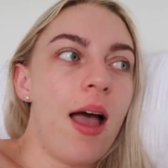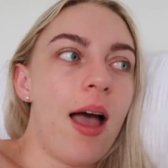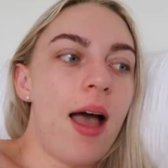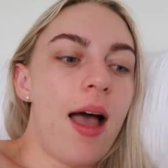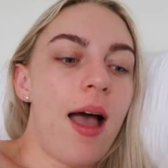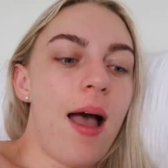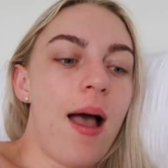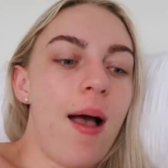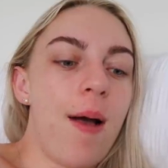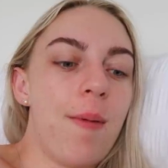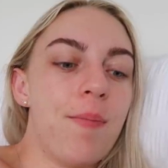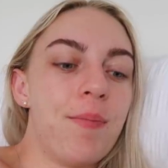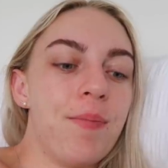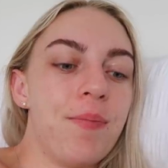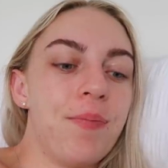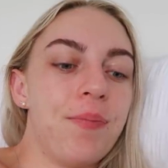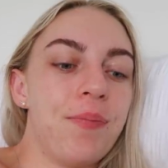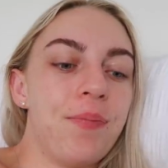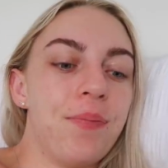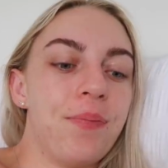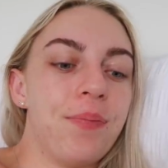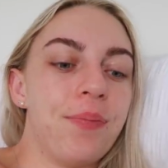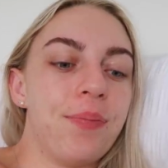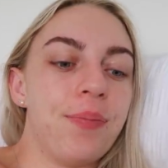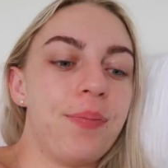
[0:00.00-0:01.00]

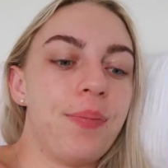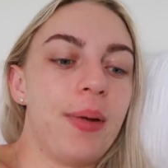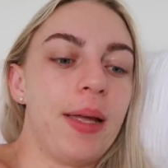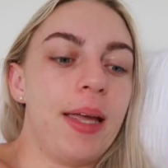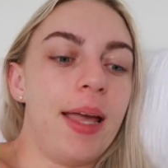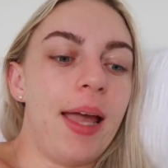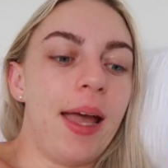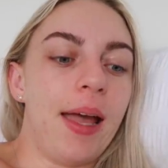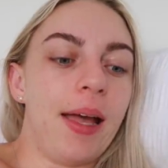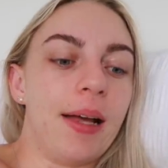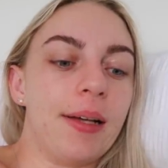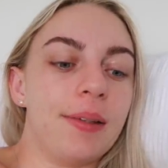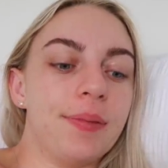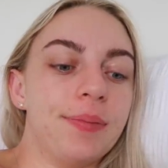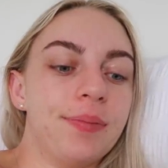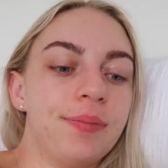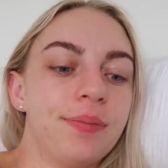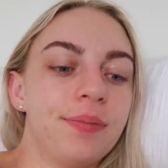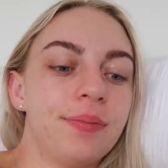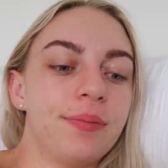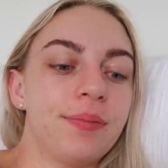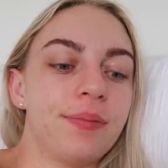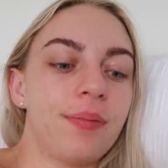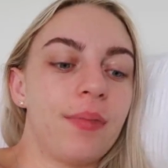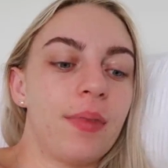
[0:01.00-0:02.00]
But yeah,
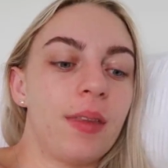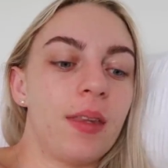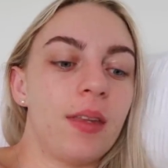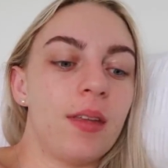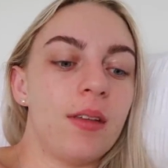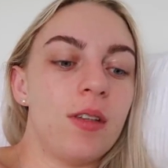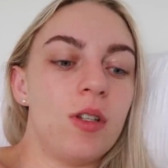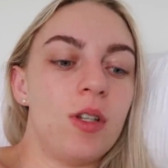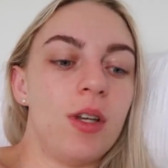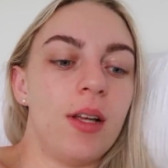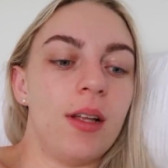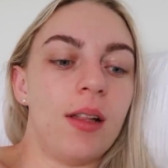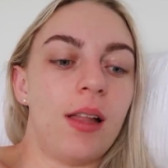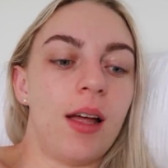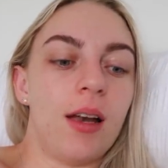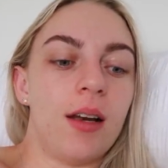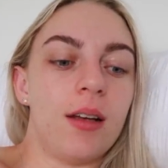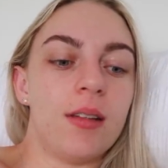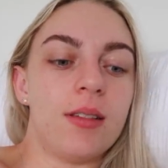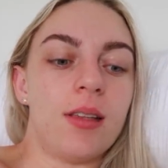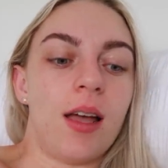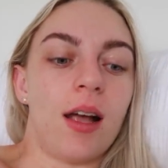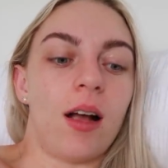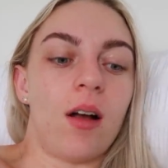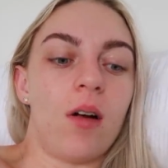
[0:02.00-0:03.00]
she let
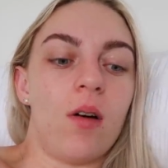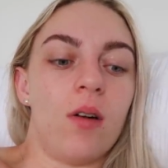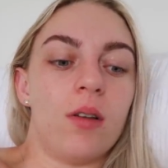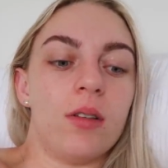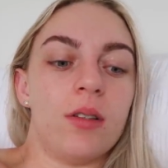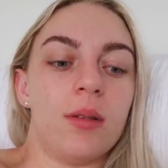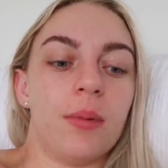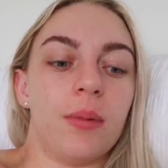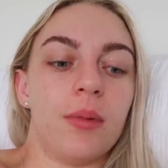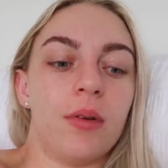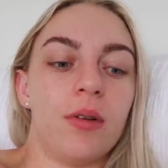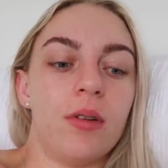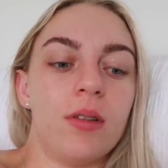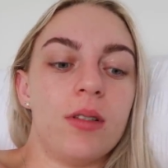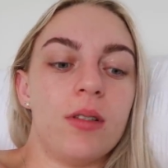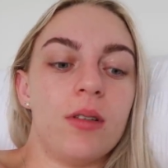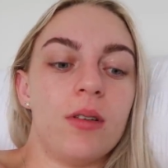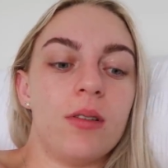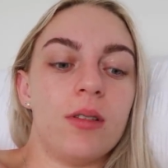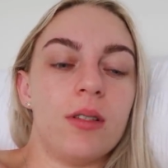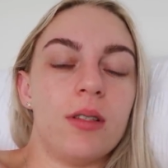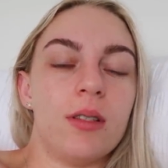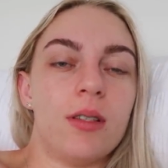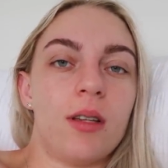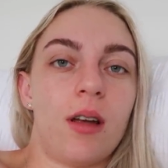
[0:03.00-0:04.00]
us like hold some
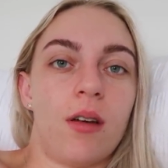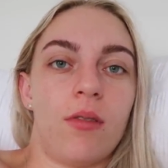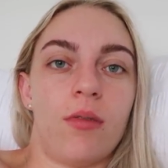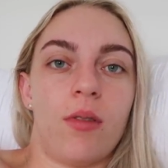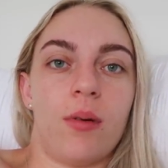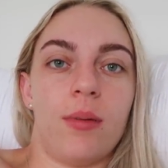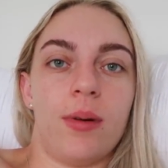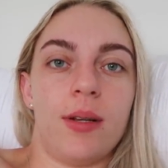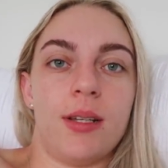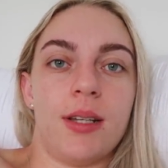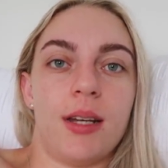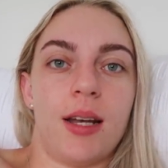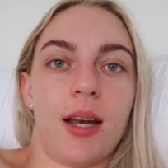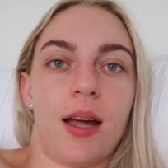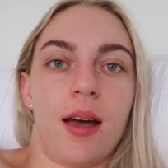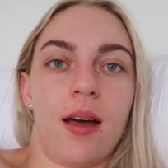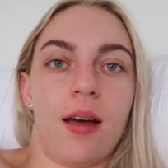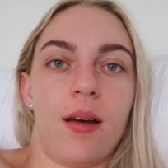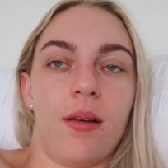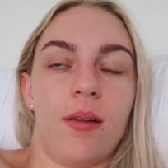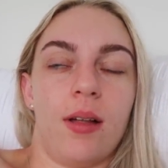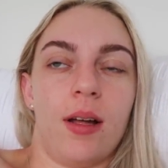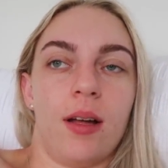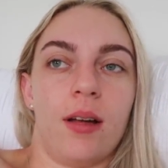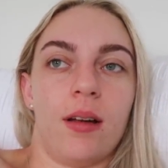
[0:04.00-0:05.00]
crystals and stuff while we did
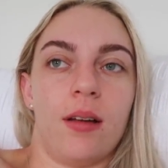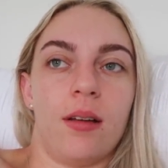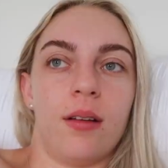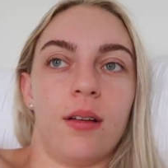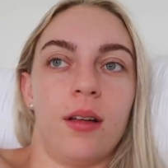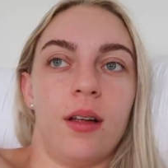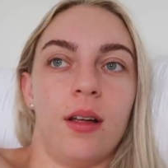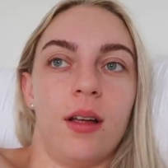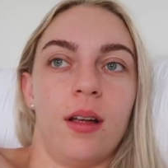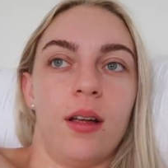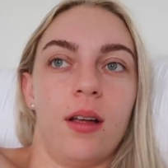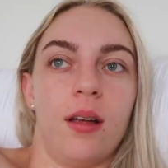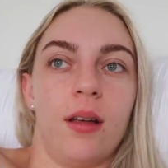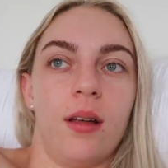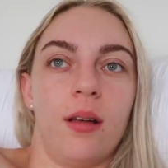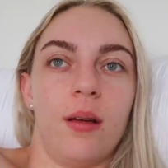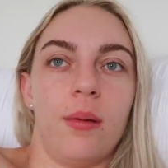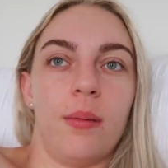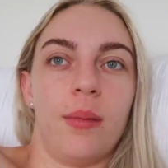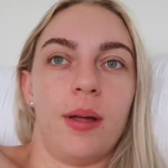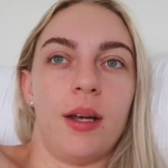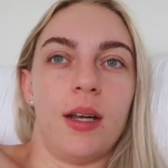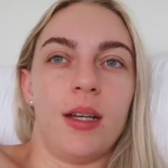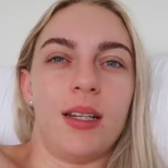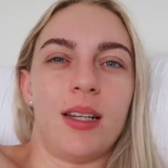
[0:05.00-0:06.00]
our like
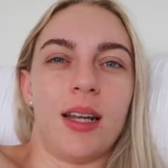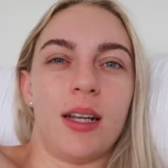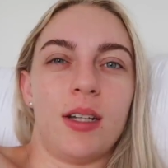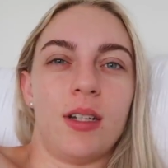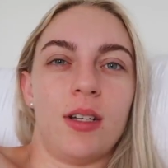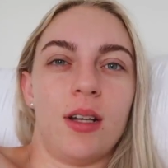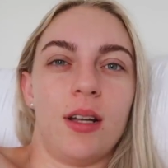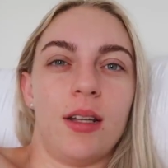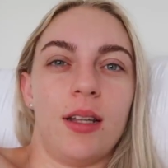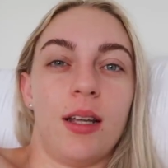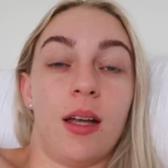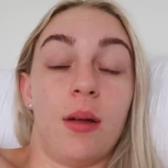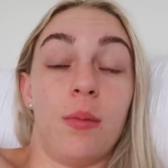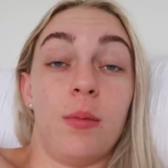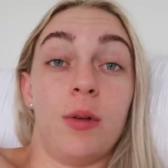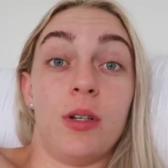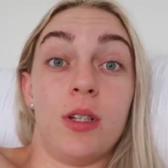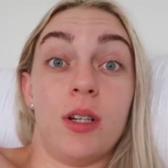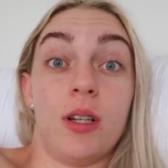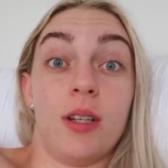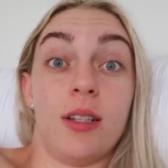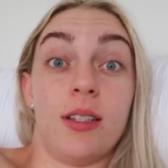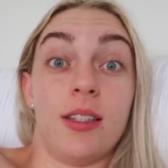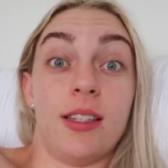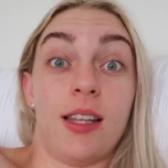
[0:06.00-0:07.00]
meditation at the end. We
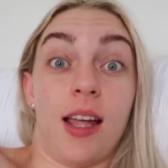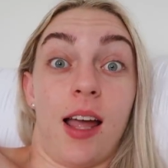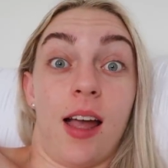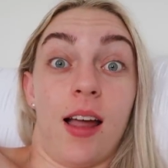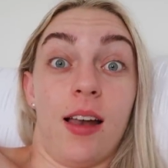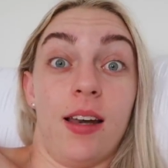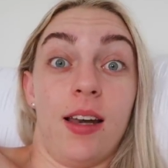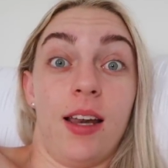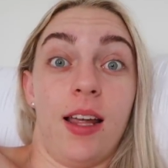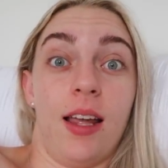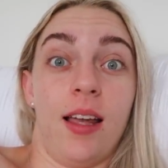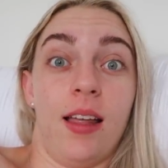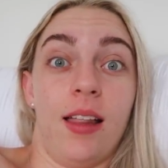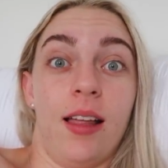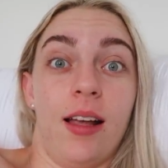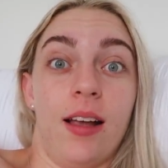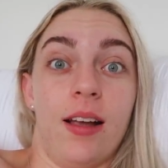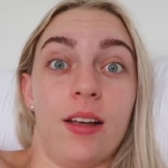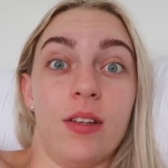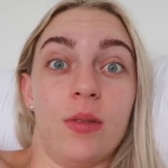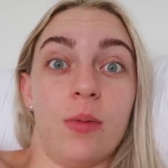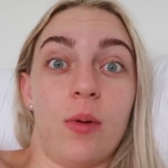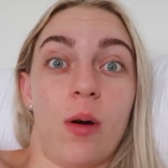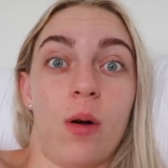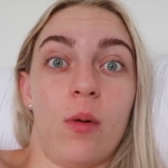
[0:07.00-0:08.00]
did a sound healing
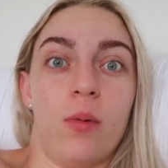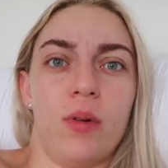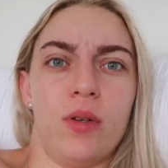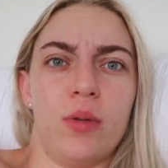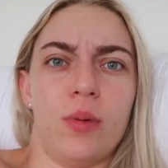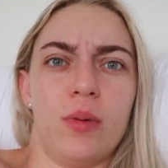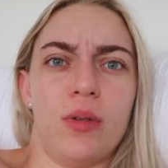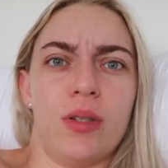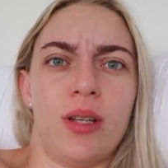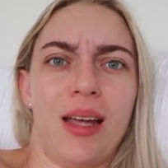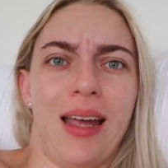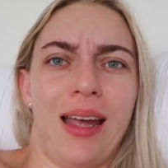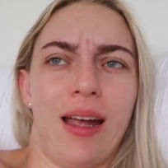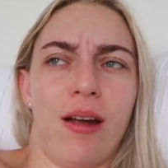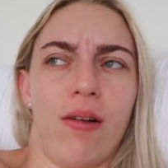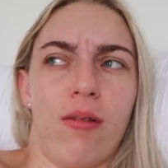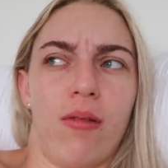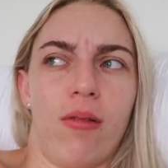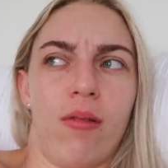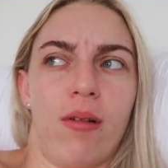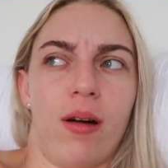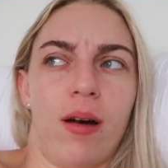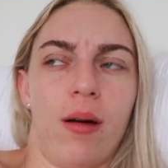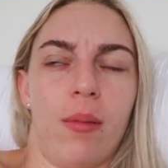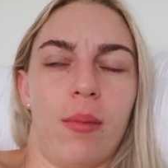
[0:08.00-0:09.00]
as well, which was
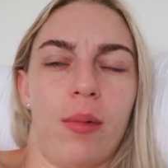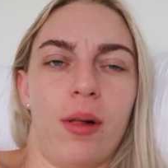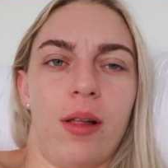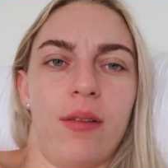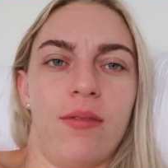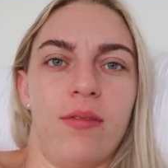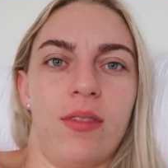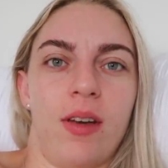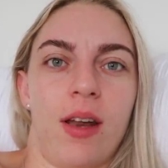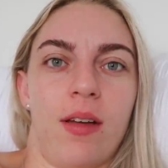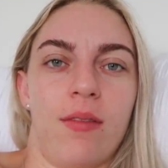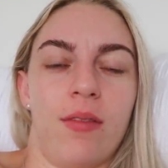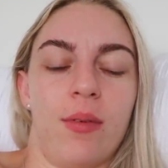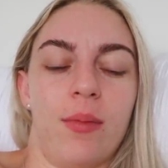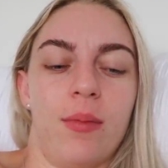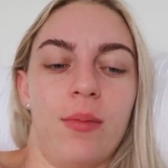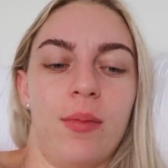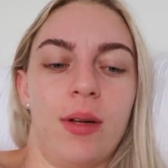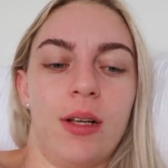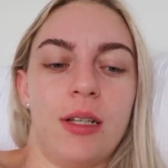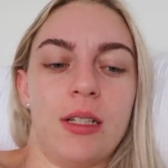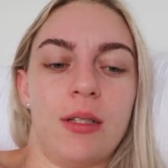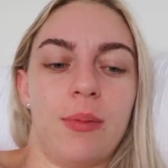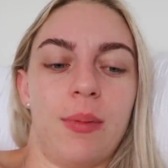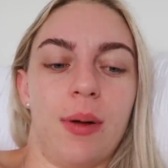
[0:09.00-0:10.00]
incredible. I'd never
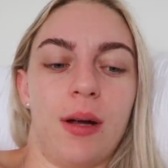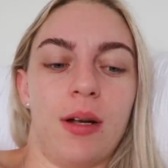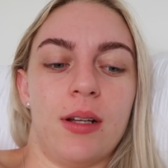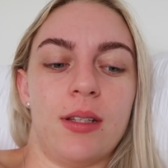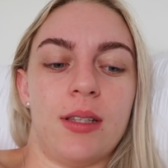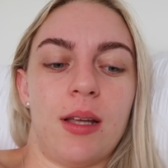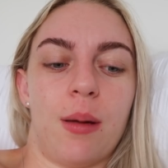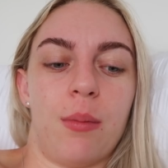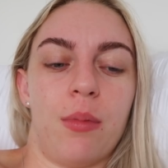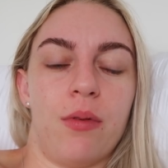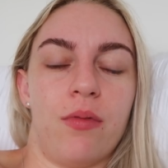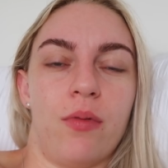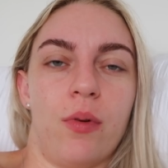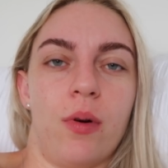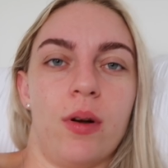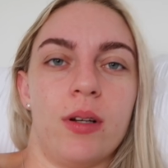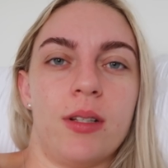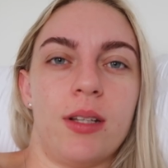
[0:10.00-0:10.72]
experienced that before.